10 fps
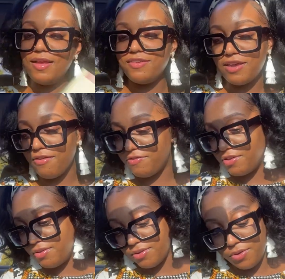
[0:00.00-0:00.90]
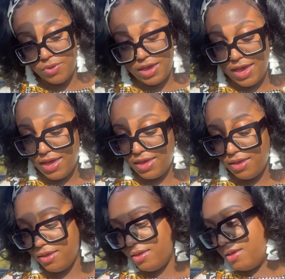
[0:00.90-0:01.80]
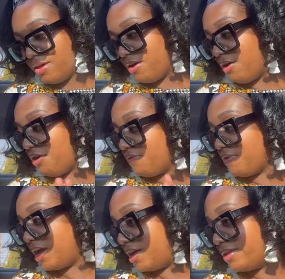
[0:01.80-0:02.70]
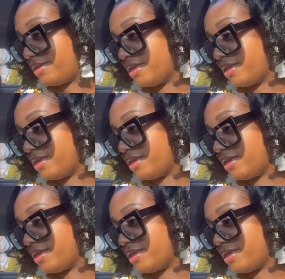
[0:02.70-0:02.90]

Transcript: Jaffa, okay? All right.